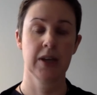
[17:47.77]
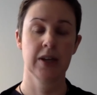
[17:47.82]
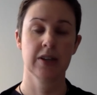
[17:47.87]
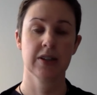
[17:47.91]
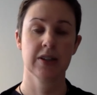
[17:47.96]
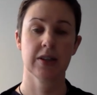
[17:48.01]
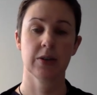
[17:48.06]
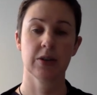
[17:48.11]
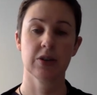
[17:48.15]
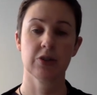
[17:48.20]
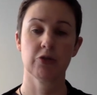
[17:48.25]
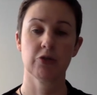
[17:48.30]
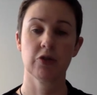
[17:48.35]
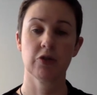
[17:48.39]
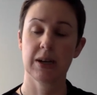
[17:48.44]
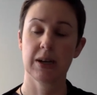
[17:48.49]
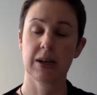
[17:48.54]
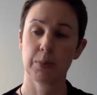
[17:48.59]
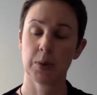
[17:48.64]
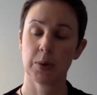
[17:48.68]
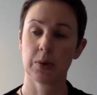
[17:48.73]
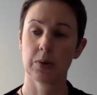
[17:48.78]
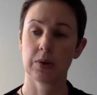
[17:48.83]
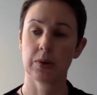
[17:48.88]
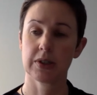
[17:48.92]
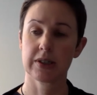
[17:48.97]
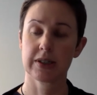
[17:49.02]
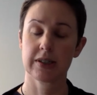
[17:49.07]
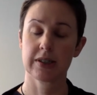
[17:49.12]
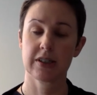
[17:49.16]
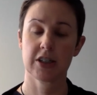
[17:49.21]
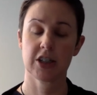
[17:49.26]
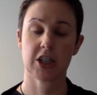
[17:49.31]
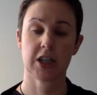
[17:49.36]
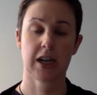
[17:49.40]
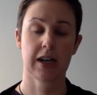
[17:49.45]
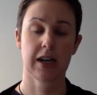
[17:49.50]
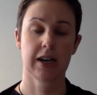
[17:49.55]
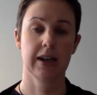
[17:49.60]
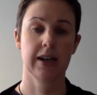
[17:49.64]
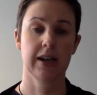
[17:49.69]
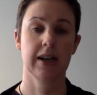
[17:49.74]
So it's really important to
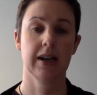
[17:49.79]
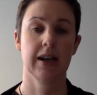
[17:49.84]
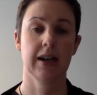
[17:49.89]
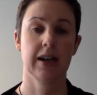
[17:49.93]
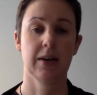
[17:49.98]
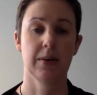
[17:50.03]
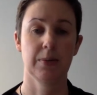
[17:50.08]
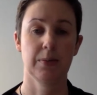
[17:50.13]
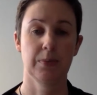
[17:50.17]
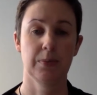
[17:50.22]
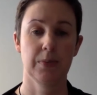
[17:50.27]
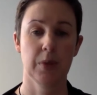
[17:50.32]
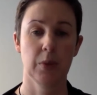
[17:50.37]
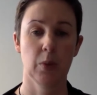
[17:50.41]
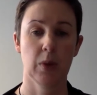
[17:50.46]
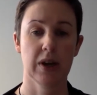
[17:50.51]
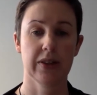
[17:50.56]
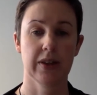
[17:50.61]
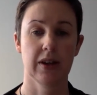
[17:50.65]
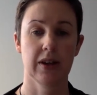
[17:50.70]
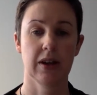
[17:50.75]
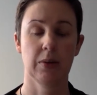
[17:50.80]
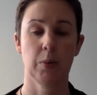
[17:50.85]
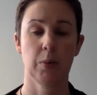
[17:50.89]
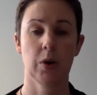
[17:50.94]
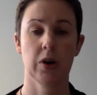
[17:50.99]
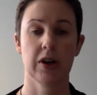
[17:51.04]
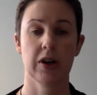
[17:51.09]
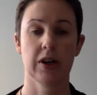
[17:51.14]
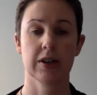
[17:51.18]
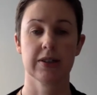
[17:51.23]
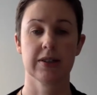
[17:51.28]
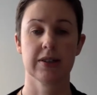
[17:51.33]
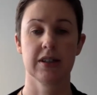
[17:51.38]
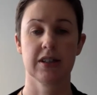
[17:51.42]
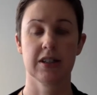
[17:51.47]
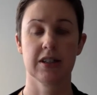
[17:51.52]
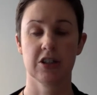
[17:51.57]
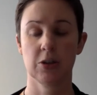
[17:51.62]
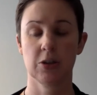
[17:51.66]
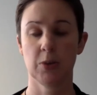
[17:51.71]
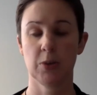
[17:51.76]
check whether products and
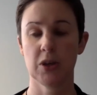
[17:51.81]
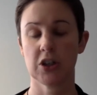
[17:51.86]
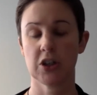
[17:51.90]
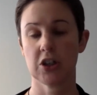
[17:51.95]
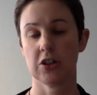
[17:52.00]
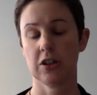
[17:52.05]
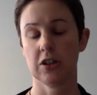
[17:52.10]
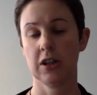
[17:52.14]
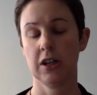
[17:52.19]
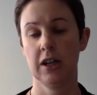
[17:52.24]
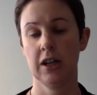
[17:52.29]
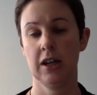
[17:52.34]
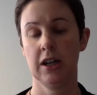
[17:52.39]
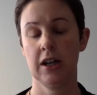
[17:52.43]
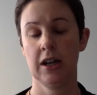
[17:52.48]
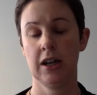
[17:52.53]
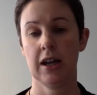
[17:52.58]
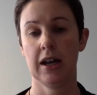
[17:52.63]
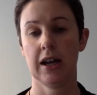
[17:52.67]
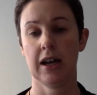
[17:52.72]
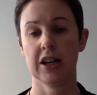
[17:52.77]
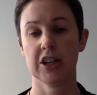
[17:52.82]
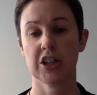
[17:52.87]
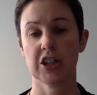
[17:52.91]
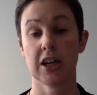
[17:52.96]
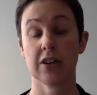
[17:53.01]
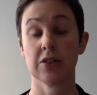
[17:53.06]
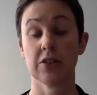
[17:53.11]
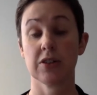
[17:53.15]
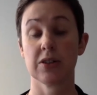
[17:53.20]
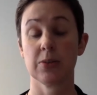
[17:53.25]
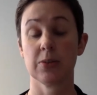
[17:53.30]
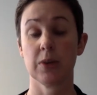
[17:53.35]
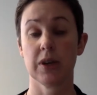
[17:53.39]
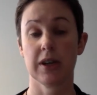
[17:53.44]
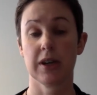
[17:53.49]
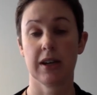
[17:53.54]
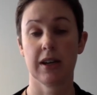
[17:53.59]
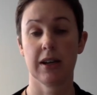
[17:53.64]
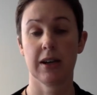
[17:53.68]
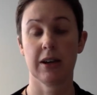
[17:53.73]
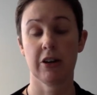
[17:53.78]
distribution channels are
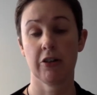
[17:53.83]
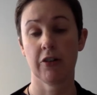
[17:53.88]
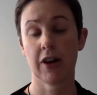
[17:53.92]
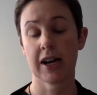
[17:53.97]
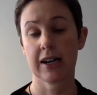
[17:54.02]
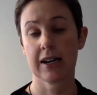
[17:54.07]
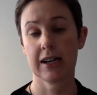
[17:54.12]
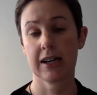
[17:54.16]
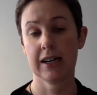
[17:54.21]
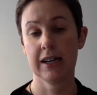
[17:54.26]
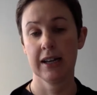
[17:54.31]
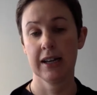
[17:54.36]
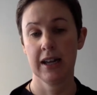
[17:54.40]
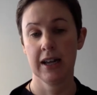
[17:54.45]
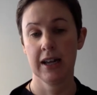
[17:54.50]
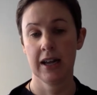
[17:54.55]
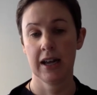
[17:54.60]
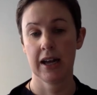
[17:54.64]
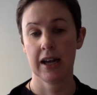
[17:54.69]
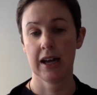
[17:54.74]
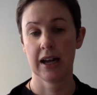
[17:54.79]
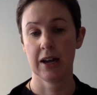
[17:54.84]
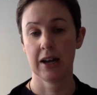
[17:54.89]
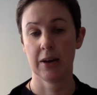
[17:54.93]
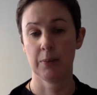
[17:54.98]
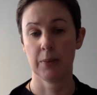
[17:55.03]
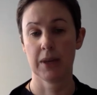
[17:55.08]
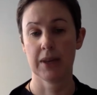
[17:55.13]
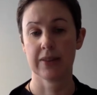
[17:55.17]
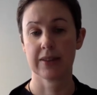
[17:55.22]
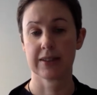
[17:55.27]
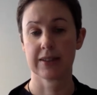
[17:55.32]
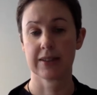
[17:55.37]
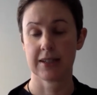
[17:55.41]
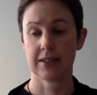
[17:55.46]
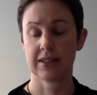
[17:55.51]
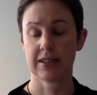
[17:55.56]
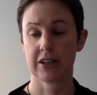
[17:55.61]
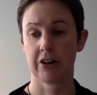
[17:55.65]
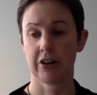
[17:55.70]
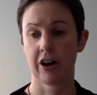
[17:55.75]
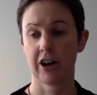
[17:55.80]
working correctly. In the
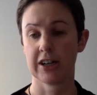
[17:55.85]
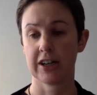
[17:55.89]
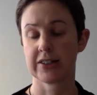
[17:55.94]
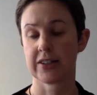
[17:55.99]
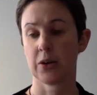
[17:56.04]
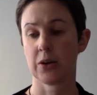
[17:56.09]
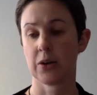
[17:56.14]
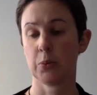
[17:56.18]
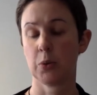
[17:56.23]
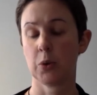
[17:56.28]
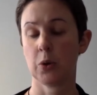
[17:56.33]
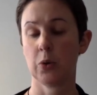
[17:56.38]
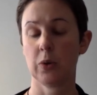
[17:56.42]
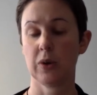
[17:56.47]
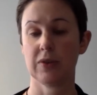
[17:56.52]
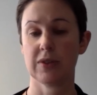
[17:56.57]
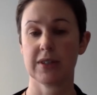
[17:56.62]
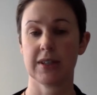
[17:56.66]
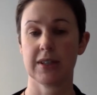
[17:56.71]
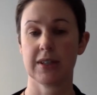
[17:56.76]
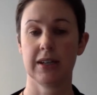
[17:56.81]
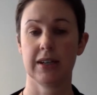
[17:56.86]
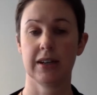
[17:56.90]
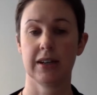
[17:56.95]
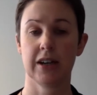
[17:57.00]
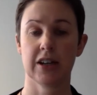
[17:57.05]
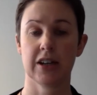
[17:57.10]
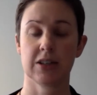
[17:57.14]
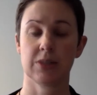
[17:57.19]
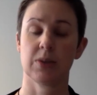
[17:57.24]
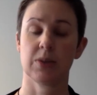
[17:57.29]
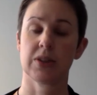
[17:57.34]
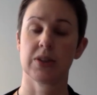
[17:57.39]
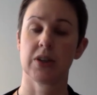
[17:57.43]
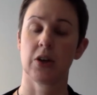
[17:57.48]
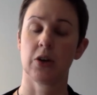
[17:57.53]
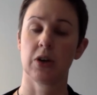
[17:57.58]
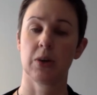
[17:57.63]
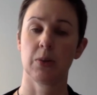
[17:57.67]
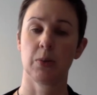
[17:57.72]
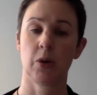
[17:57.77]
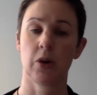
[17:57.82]
CCRI example, we've seen customers
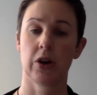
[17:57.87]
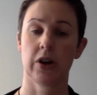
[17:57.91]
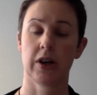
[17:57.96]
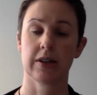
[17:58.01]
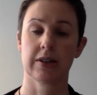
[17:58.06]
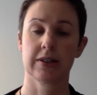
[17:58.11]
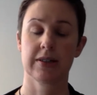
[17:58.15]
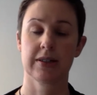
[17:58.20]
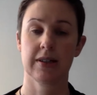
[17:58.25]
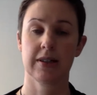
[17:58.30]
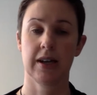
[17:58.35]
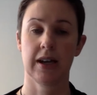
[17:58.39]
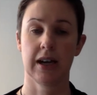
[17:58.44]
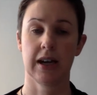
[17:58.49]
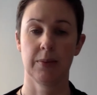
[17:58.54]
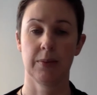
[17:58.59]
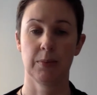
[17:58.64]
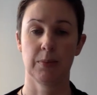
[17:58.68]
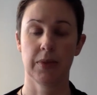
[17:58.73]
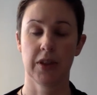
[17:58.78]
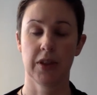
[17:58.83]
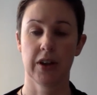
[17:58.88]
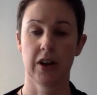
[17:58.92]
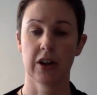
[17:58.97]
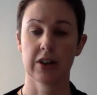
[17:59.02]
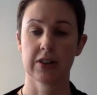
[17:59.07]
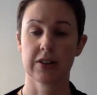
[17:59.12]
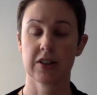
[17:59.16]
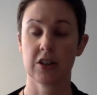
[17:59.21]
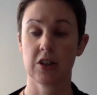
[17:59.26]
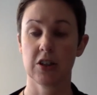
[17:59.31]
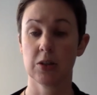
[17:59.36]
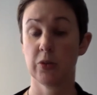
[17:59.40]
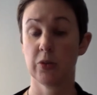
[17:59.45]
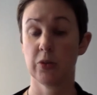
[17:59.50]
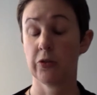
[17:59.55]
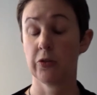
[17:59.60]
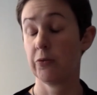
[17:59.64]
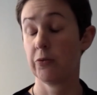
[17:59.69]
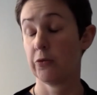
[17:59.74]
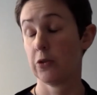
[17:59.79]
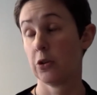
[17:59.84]
holding products that aren't
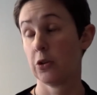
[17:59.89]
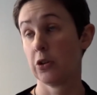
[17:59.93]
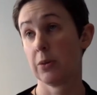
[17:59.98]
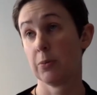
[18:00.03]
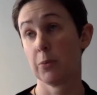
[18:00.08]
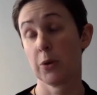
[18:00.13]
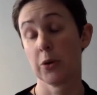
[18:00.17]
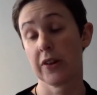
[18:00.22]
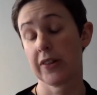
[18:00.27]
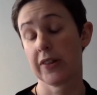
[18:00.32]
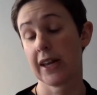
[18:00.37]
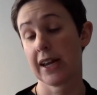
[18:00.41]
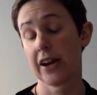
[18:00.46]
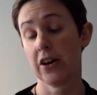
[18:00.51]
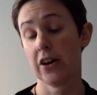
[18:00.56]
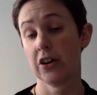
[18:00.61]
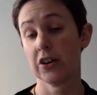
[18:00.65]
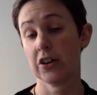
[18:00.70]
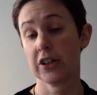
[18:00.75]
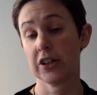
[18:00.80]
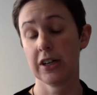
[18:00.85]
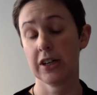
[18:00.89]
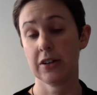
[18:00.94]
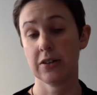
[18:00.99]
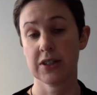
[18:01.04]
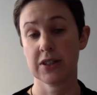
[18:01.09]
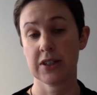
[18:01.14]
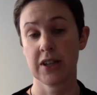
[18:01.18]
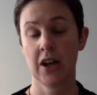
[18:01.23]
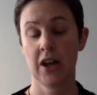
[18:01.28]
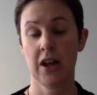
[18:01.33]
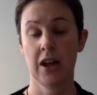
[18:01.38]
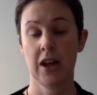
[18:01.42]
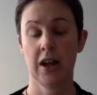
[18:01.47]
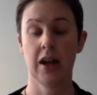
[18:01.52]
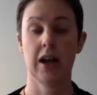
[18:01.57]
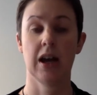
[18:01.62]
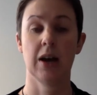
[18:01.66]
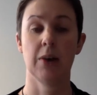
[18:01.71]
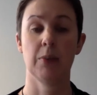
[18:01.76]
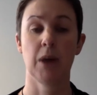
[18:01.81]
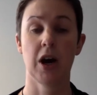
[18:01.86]
suitable for them or that they can't use
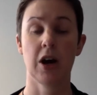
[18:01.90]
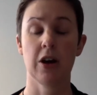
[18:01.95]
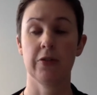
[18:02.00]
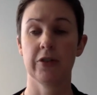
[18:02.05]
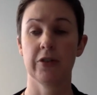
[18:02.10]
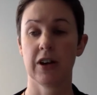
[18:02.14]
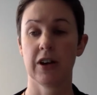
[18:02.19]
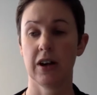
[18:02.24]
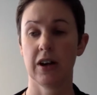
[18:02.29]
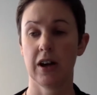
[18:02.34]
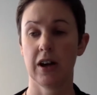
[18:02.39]
over